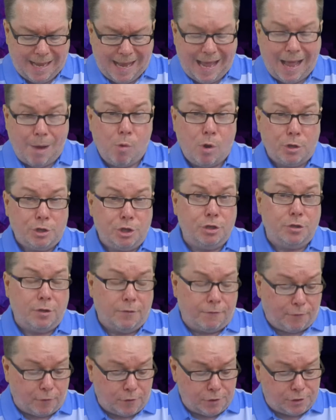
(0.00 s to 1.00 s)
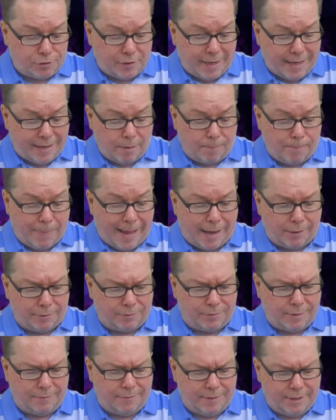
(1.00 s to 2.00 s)
I want you to first think
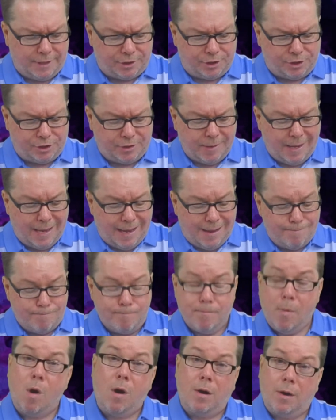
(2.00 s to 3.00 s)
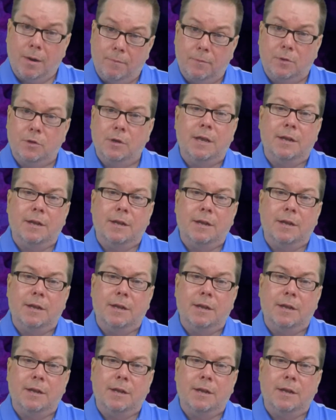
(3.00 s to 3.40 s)
about this um,